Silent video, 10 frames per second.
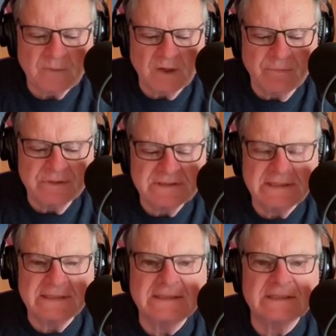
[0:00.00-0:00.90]

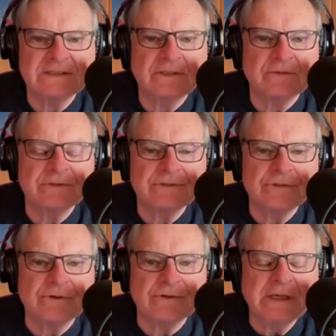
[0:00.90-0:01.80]
present this to a
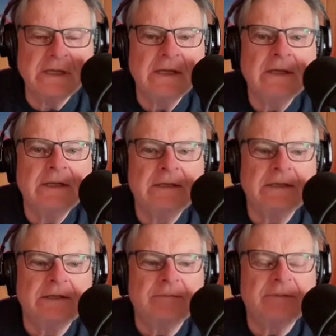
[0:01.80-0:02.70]
jury,
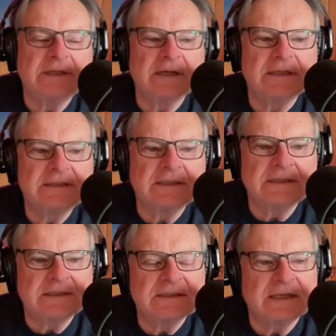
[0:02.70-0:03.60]
because in
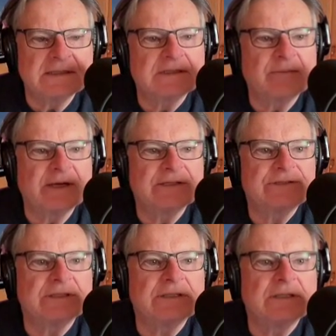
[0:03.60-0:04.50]
his
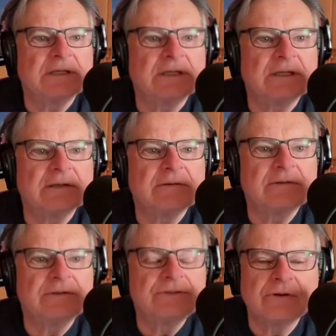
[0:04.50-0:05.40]
estimation,
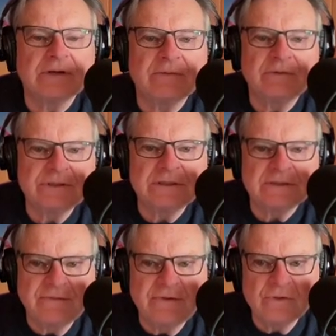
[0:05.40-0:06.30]
the jury would
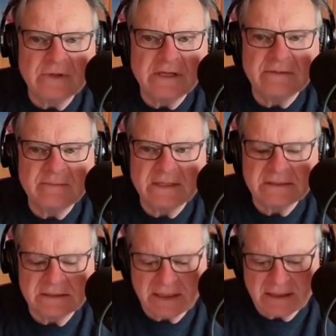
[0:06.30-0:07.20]
just view him
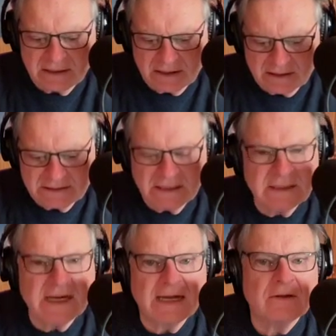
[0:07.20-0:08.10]
as a
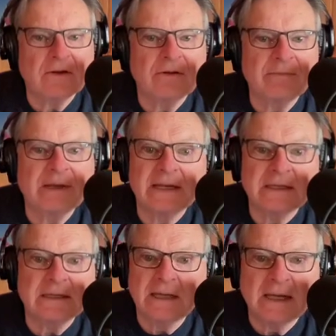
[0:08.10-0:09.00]
senile old man
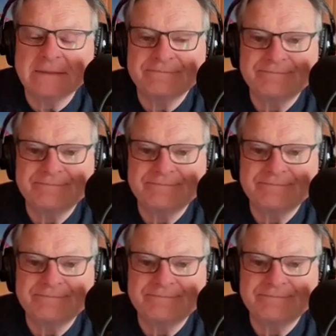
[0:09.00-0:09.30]
and not